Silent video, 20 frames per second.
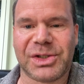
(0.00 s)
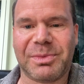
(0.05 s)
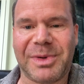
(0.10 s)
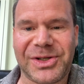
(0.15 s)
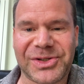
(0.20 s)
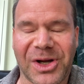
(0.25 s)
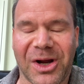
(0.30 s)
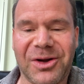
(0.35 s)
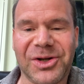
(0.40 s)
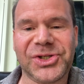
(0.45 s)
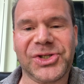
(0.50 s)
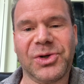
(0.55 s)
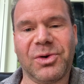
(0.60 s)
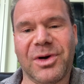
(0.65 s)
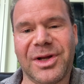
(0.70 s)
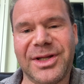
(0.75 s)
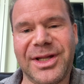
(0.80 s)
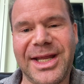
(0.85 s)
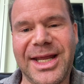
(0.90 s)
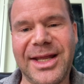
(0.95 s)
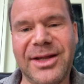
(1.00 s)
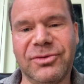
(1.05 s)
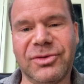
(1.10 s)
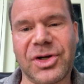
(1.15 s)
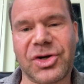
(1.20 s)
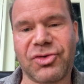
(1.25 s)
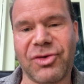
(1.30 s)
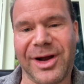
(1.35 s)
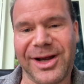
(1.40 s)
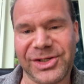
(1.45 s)
but he's also on the
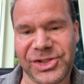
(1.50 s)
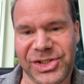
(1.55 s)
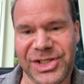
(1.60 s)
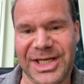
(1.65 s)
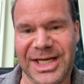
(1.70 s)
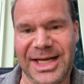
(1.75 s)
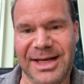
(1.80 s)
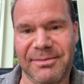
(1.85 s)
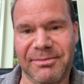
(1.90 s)
lacrosse team,